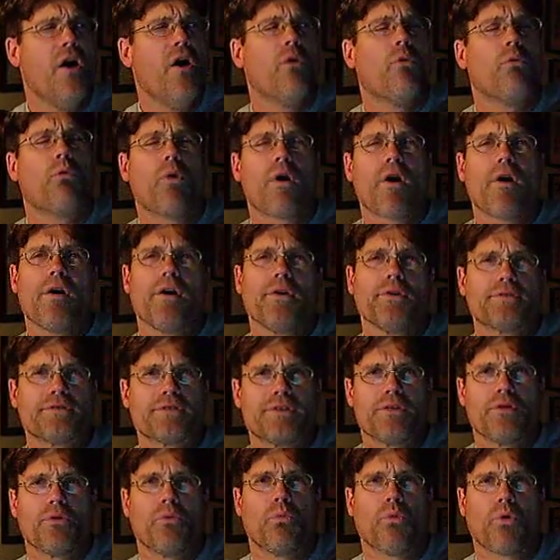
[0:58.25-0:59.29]
Where else in
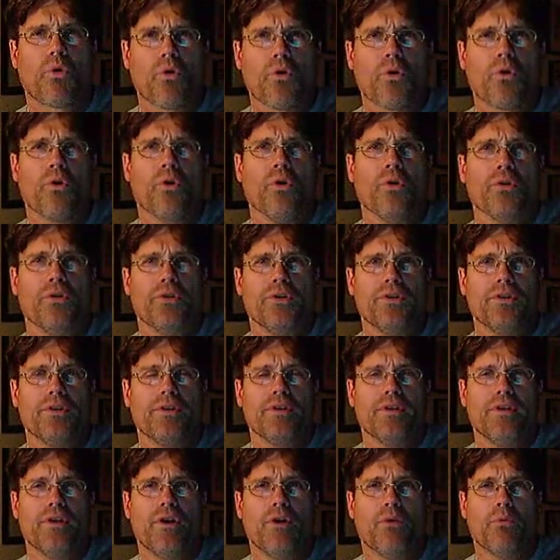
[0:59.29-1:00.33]
the world,
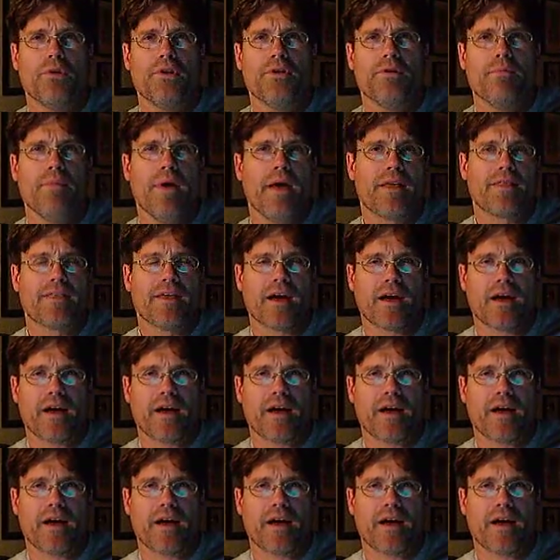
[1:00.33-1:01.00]
you know, would you make that